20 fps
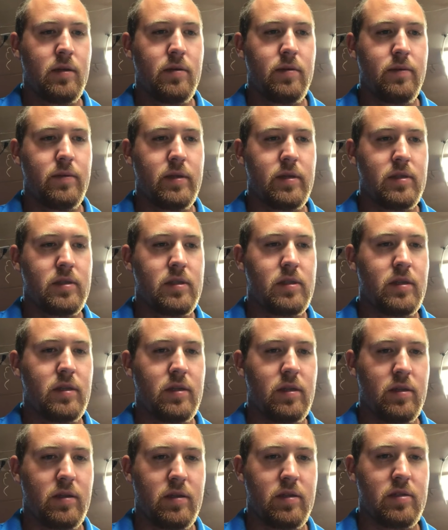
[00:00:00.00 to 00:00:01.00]
You can
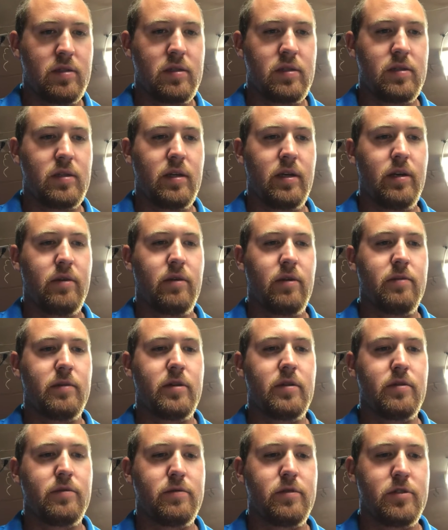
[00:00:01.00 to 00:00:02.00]
see this diagram
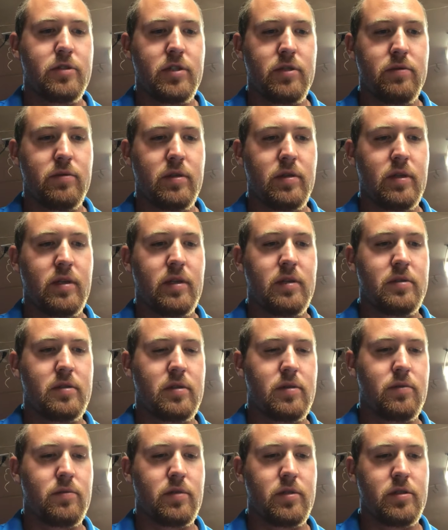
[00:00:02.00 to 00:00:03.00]
here of the
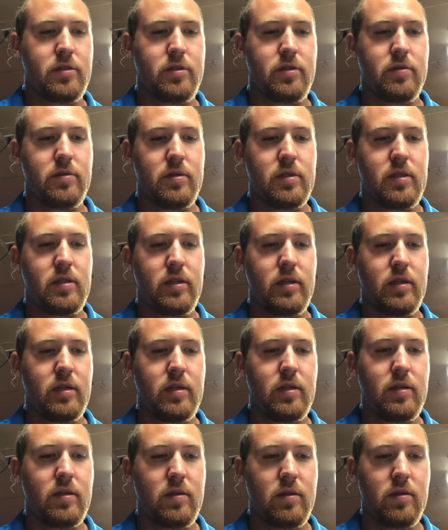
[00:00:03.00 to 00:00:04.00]
G1000 where it shows the
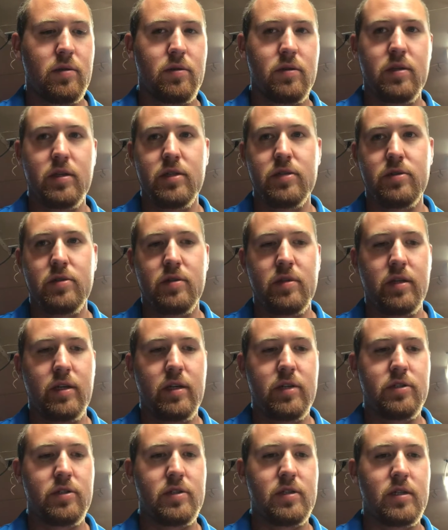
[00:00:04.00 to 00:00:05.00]
localizer on the
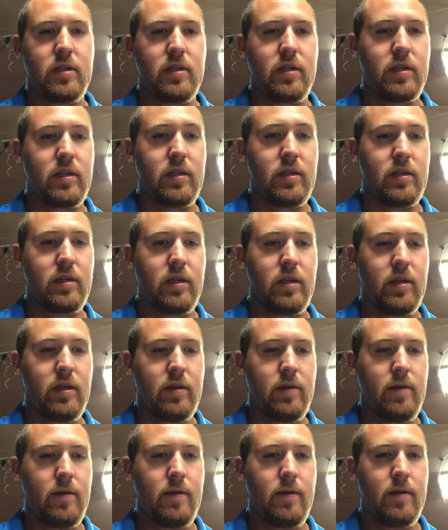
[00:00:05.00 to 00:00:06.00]
HSI and
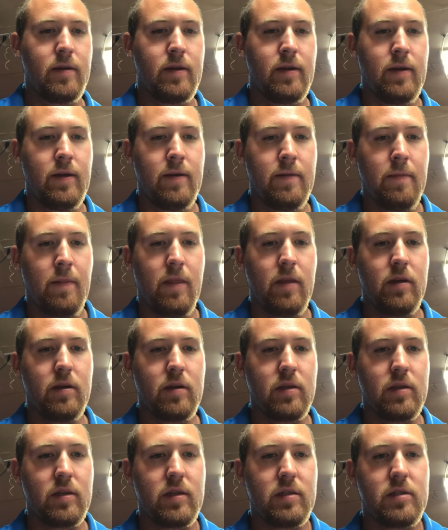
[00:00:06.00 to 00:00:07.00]
the
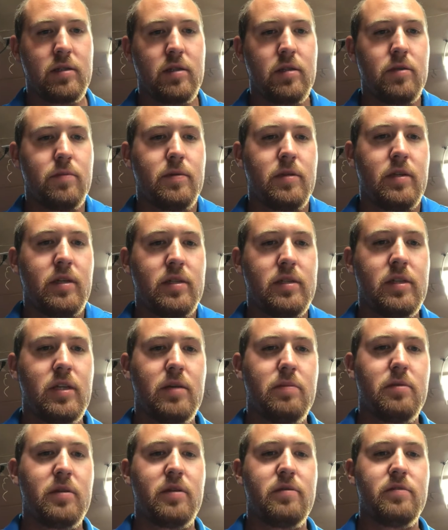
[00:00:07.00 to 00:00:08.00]
glide slope on that
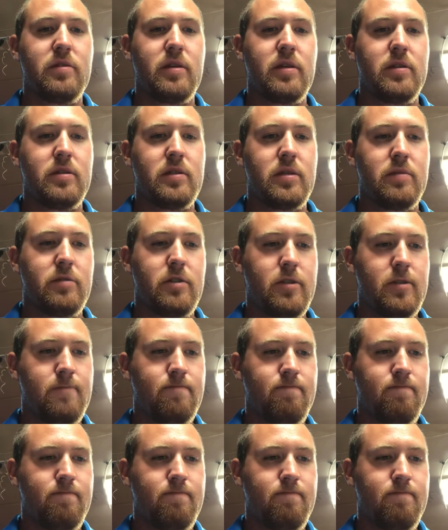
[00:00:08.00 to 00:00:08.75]
tape left of the altimeter.